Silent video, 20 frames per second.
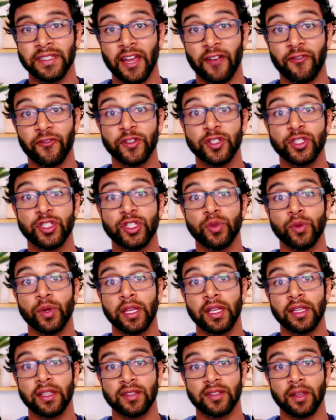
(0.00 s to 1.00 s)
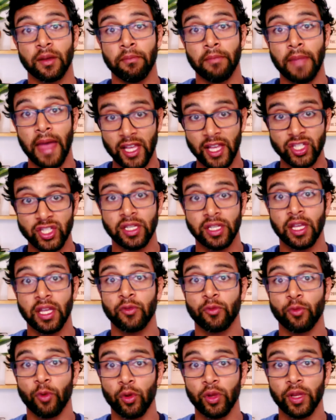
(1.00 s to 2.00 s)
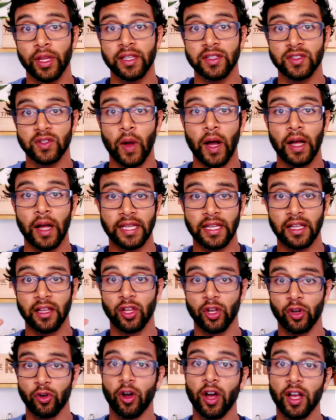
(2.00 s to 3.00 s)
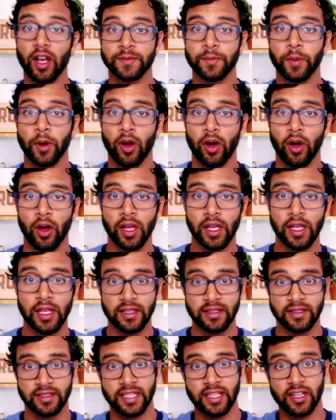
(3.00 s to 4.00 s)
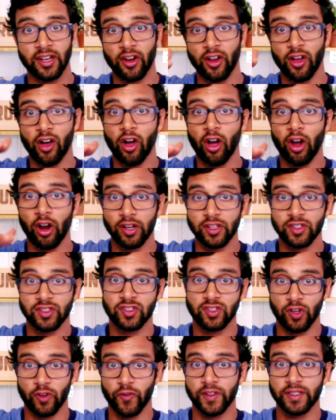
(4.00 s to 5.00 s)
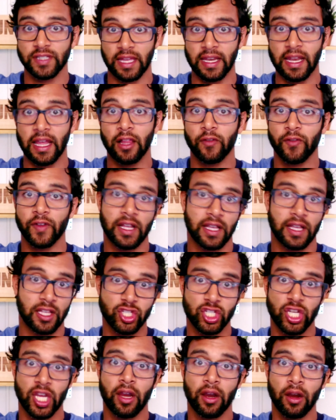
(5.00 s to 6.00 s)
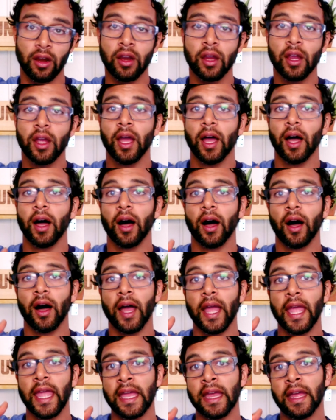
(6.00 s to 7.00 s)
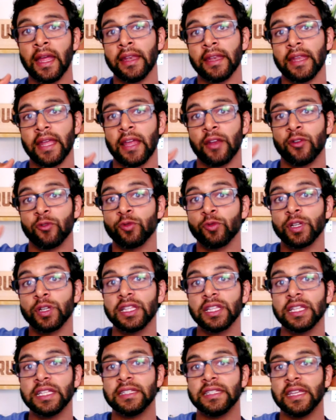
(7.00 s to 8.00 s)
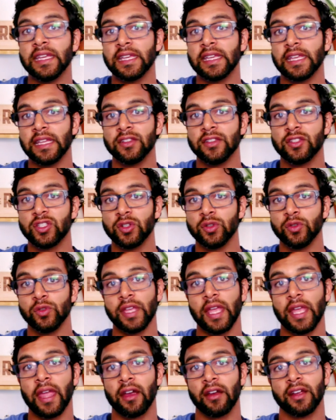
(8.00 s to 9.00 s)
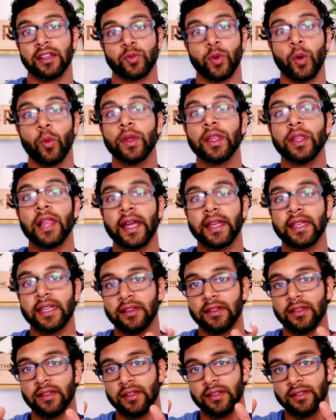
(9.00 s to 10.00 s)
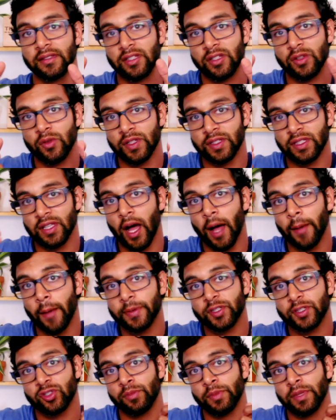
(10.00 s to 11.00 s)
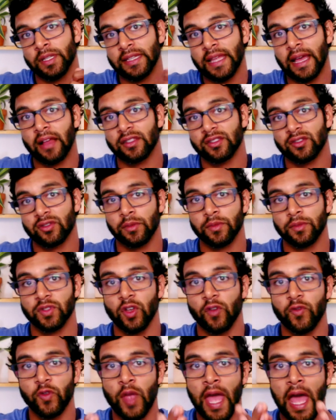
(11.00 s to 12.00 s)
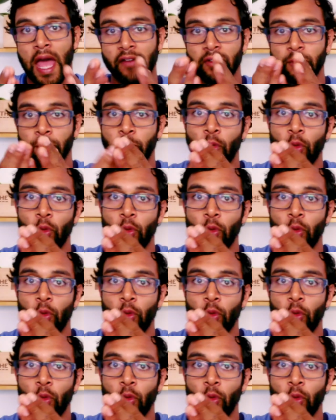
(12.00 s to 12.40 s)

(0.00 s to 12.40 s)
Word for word: definitely doing some mashing and rolling. So I'll take a lacrosse ball, sit on a hard surface, like an elevate, like a chair, and really dig into the areas. What we like to do is upstream and downstream. So if you have a